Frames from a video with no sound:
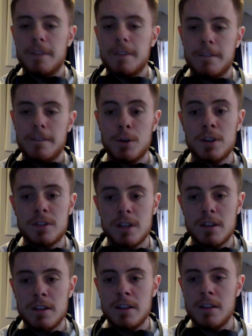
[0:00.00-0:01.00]
for this
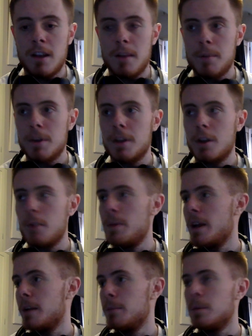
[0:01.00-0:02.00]
series, I'm going to go
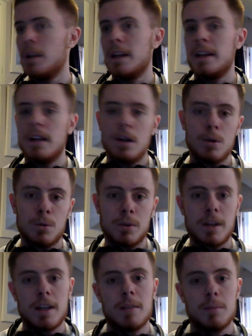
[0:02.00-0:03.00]
back and play
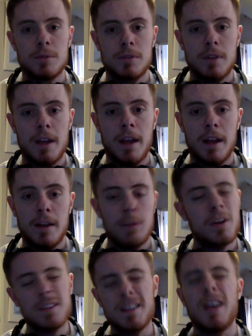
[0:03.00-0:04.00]
old games. And
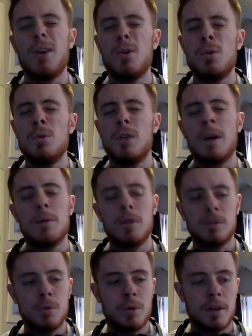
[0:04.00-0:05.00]
when I say old, I'm
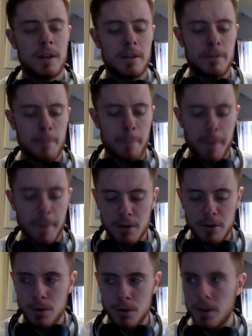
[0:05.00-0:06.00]
not talking
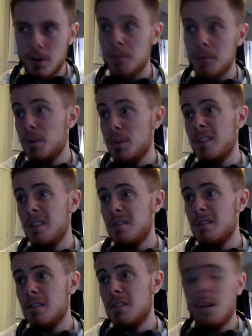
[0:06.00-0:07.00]
mega old. I'm talking
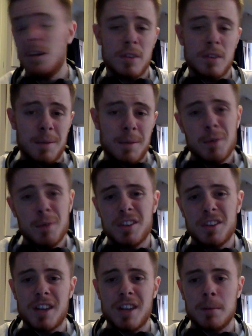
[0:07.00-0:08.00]
old games,
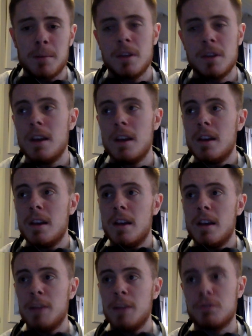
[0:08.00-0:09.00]
oldish games,
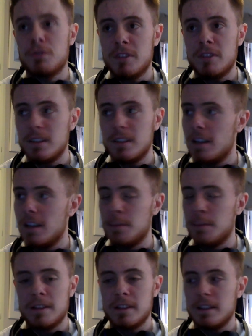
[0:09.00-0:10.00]
Xbox 360 games
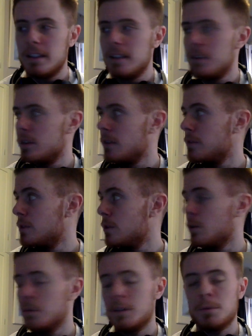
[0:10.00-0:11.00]
basically, because I've
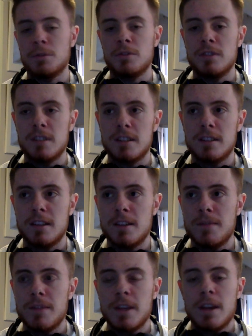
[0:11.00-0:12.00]
still got my Xbox
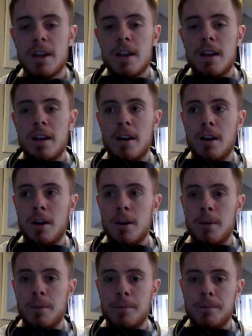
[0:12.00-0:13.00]
360
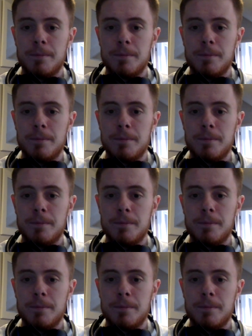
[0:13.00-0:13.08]
that